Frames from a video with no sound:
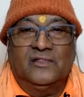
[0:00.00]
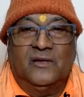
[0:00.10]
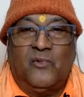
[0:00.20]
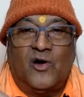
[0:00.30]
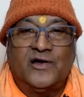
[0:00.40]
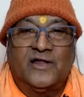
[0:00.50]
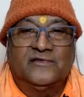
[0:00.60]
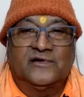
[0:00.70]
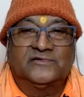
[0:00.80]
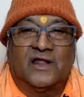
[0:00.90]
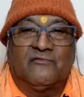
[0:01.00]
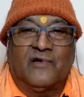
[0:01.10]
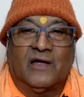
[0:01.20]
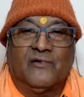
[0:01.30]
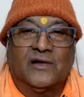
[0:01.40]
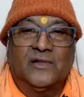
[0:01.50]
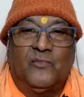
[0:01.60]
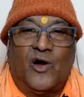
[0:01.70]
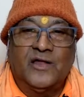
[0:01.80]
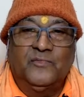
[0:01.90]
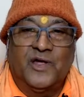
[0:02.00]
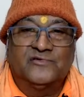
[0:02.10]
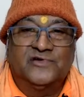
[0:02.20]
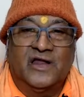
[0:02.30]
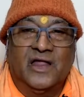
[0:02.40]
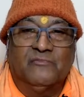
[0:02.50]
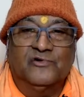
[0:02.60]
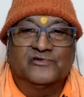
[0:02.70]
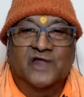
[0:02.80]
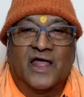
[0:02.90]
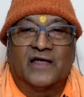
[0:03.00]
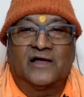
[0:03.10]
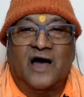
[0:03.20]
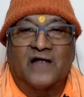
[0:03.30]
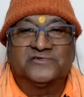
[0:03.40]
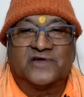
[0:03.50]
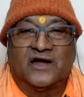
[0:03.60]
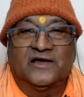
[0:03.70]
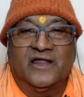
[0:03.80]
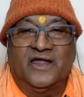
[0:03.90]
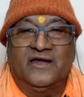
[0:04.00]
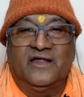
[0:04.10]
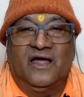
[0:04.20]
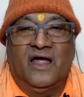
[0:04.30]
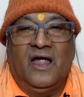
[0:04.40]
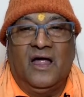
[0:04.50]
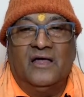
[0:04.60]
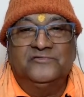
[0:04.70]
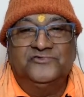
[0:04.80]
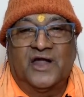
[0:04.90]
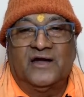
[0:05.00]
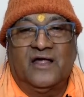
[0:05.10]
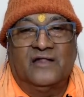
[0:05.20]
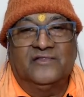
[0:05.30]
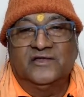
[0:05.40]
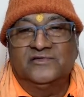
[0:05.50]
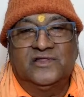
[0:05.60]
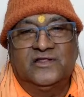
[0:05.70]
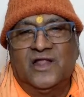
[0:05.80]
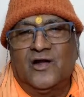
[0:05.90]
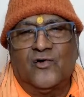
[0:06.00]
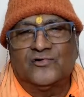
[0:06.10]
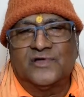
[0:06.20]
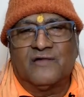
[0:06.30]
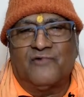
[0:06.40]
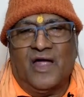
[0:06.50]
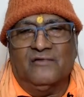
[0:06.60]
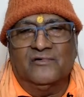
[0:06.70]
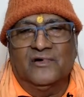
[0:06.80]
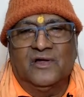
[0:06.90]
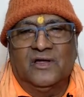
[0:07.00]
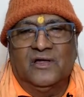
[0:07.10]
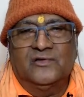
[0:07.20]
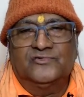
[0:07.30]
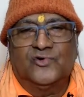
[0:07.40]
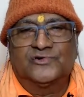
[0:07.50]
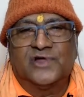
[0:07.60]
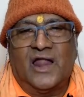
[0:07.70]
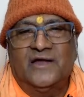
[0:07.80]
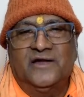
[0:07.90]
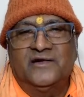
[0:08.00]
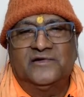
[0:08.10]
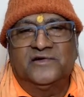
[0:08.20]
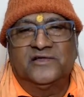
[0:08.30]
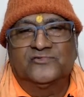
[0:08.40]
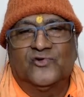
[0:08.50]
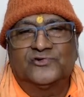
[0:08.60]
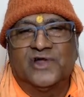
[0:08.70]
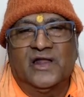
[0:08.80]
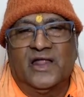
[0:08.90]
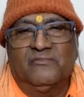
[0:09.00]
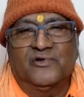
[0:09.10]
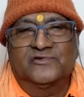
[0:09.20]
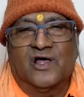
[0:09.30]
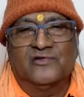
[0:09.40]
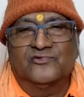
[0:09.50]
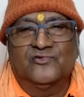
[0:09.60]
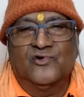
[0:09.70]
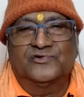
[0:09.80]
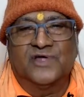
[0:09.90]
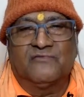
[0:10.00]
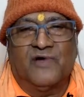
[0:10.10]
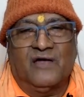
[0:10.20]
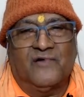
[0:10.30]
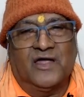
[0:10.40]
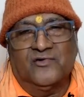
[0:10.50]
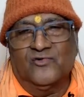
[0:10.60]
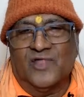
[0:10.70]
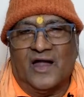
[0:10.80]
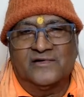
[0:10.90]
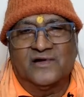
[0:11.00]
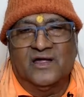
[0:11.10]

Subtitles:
The body doesn't survive. And the body based labels like caste and creed, gender, these they don't survive. Social identity, social labels also don't survive. I know that.